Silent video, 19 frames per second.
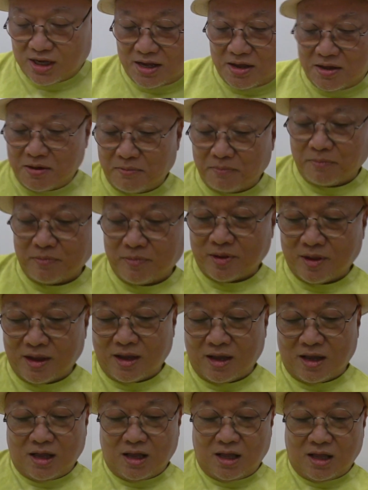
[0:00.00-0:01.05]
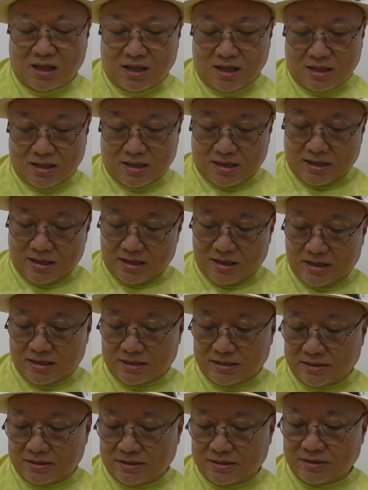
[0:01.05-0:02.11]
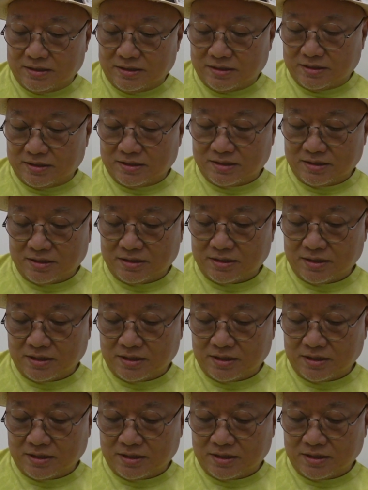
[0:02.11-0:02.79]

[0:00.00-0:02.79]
I sketched with a fountain pen.